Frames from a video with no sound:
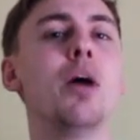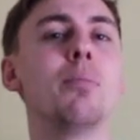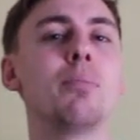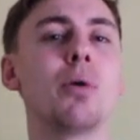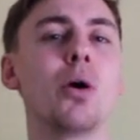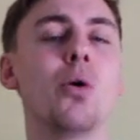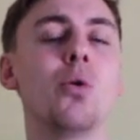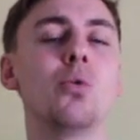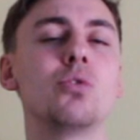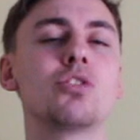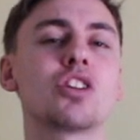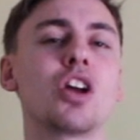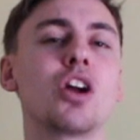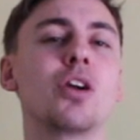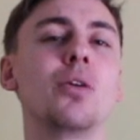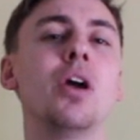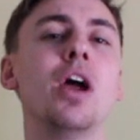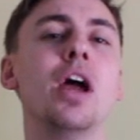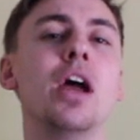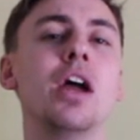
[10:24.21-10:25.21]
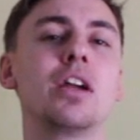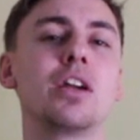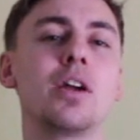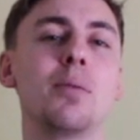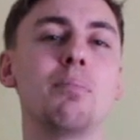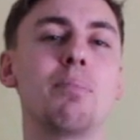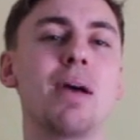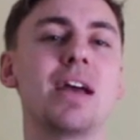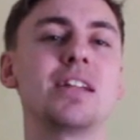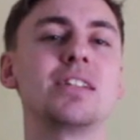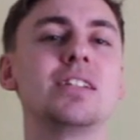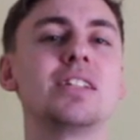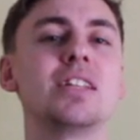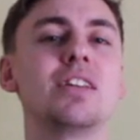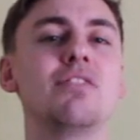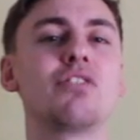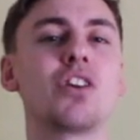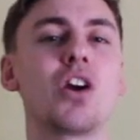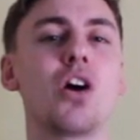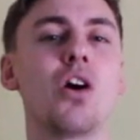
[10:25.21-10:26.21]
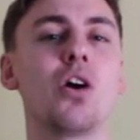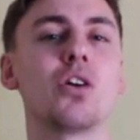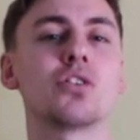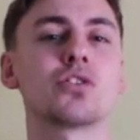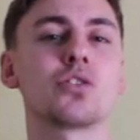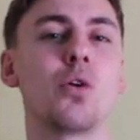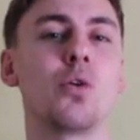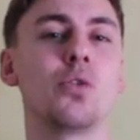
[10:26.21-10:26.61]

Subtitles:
but also competitive cars